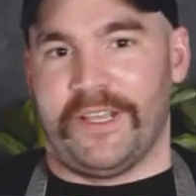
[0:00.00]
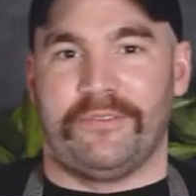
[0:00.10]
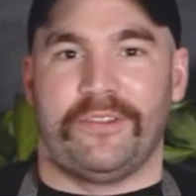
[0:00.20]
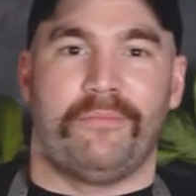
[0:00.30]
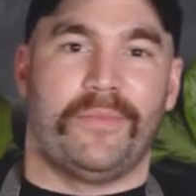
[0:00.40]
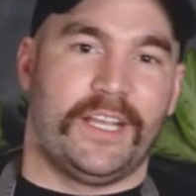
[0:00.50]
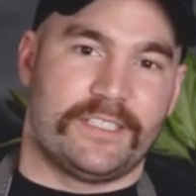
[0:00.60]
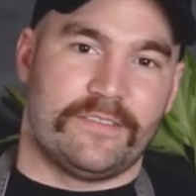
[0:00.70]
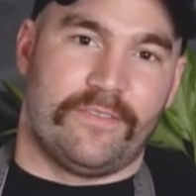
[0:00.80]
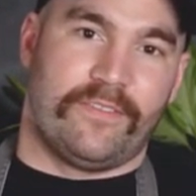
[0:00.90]
made with a
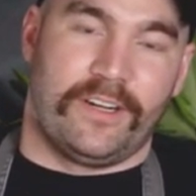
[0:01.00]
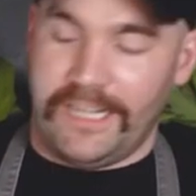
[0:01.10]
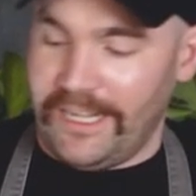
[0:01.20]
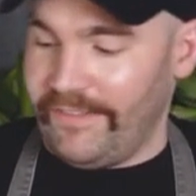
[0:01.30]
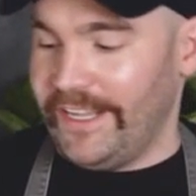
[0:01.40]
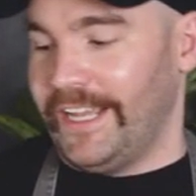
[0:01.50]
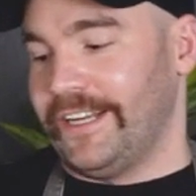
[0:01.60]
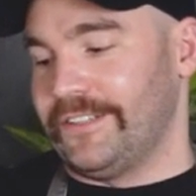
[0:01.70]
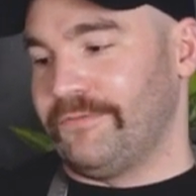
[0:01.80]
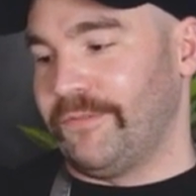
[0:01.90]
mix of different agave
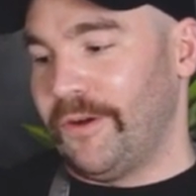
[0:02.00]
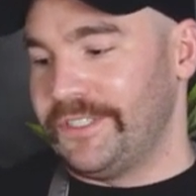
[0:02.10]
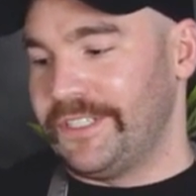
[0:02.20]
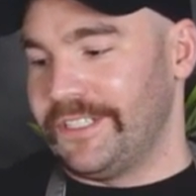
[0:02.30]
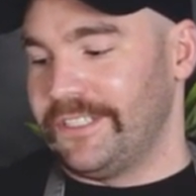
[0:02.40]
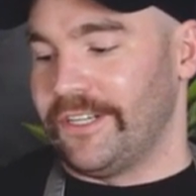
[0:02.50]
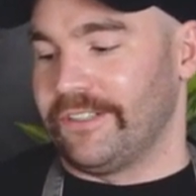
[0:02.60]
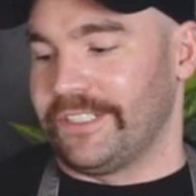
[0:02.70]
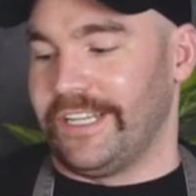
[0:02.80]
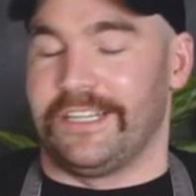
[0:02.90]
and it's roasted, so
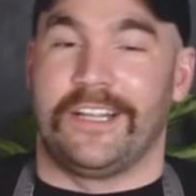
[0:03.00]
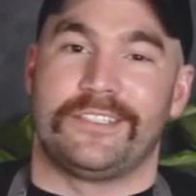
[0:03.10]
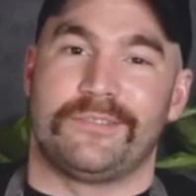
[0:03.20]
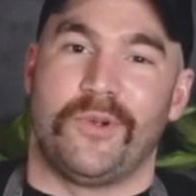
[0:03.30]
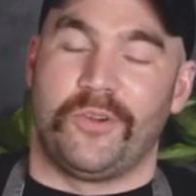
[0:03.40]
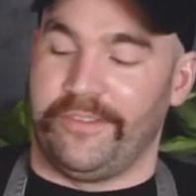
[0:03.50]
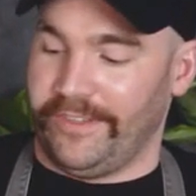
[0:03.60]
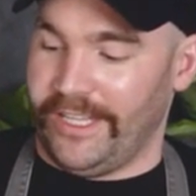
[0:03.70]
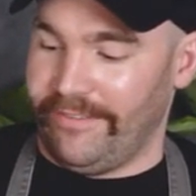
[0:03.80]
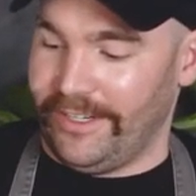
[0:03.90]
it's got a nice smoky
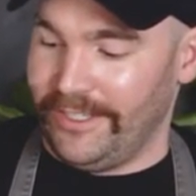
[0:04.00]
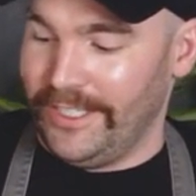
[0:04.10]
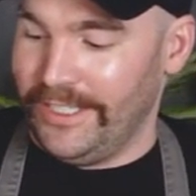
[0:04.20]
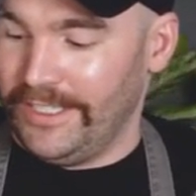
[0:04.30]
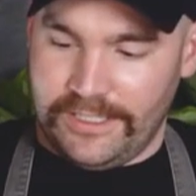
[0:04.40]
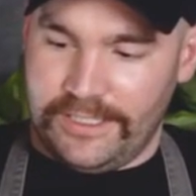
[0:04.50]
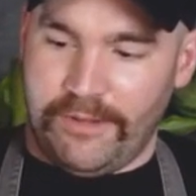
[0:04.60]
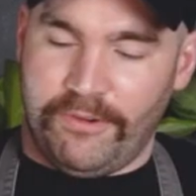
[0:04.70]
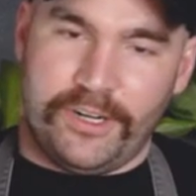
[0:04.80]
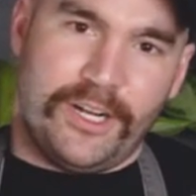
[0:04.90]
flavor.
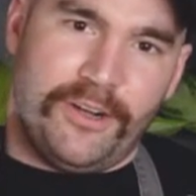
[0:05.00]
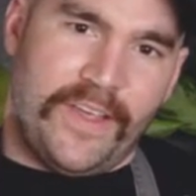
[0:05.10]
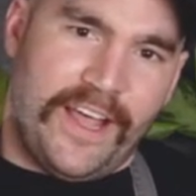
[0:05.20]
Then we're gonna go with